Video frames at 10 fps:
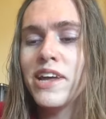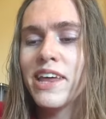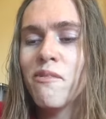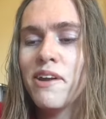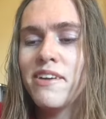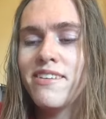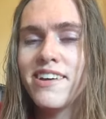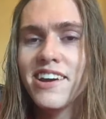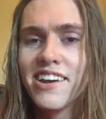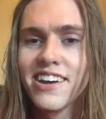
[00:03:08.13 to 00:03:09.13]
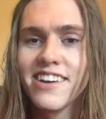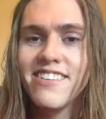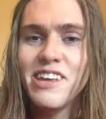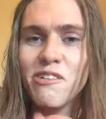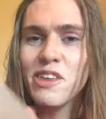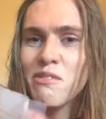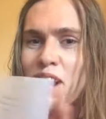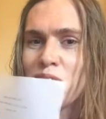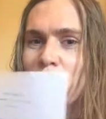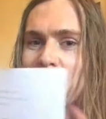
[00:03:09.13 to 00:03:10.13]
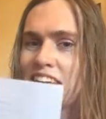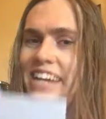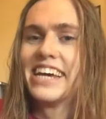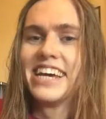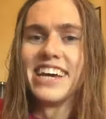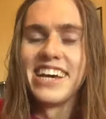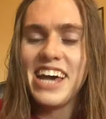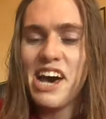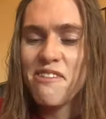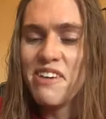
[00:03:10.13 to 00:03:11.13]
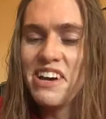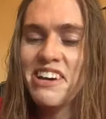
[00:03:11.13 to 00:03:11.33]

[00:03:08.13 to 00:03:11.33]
I wanted to secretly write about it. I